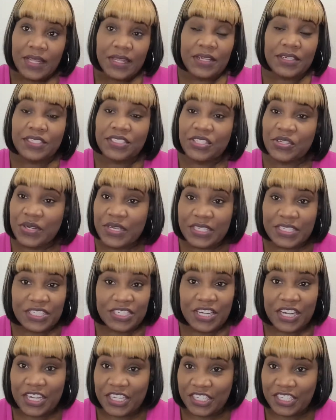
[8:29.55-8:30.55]
There's no
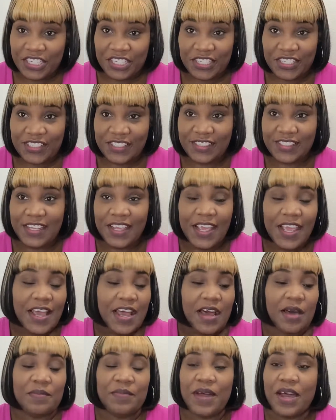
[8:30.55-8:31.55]
exchanges.
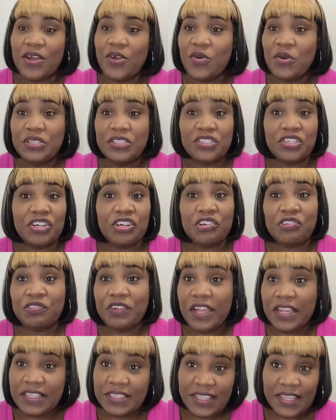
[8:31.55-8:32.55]
I'm not going to
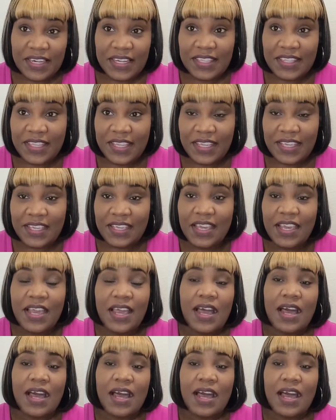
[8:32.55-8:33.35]
correct anything.